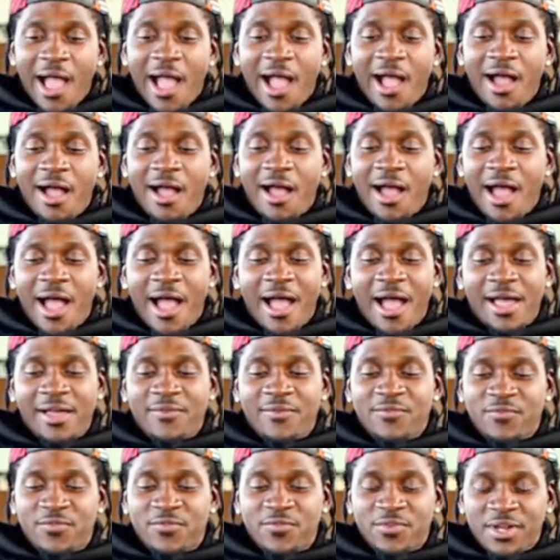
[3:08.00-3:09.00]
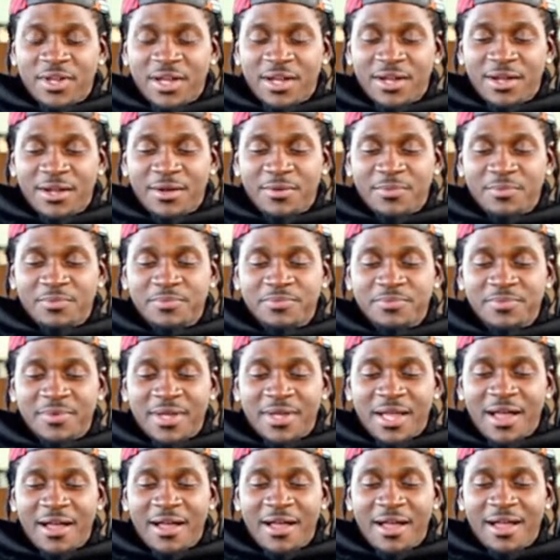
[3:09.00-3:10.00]
I, I, um,
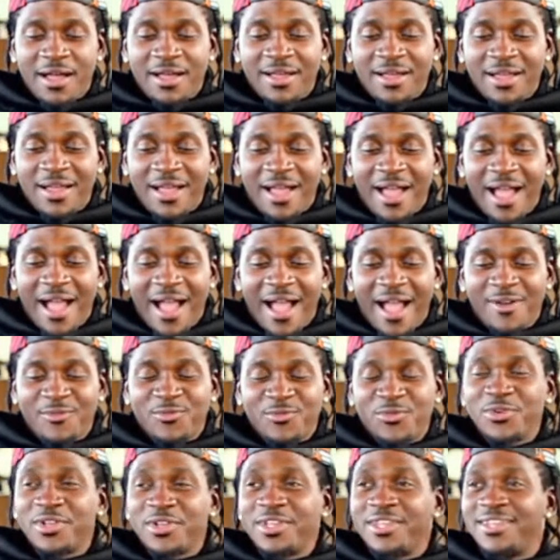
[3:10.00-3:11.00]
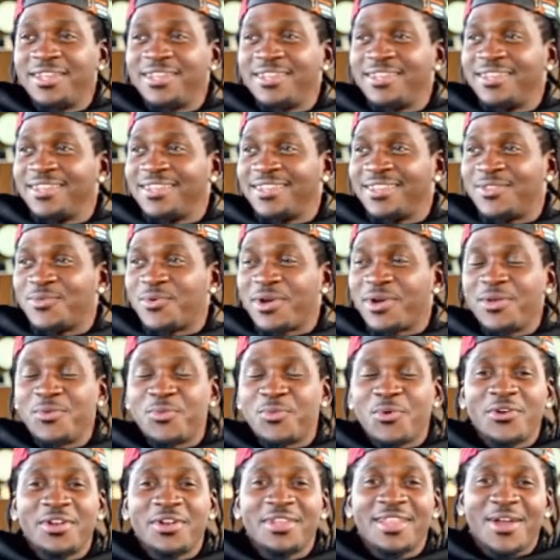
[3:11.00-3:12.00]
I, I really the way you
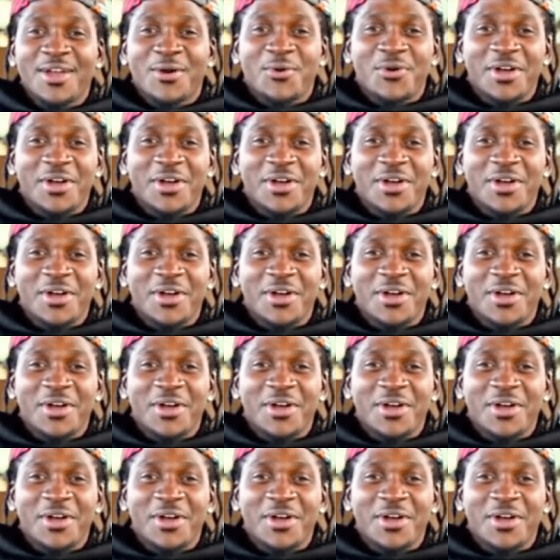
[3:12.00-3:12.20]
worded that